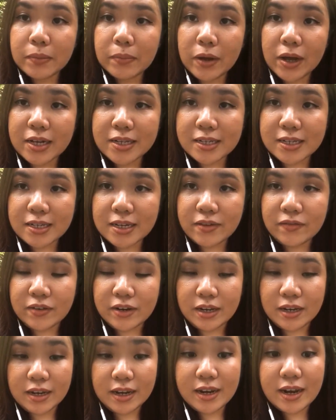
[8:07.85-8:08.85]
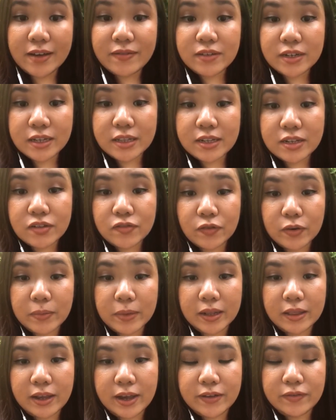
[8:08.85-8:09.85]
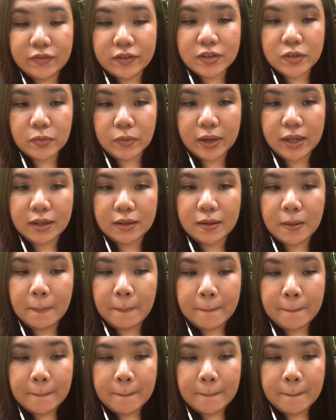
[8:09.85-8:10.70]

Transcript: positivity. And I've done this for my life as well.